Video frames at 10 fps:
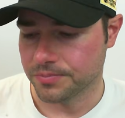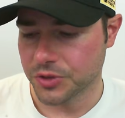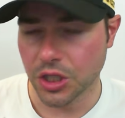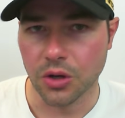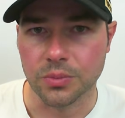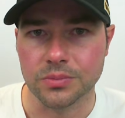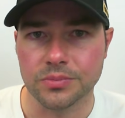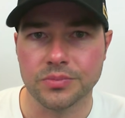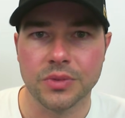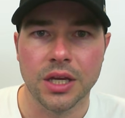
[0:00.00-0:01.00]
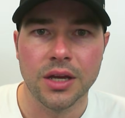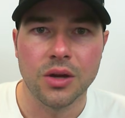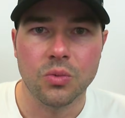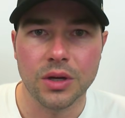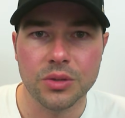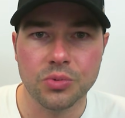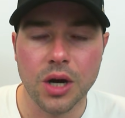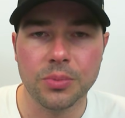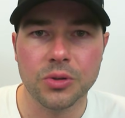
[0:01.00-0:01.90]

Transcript: So, run the proper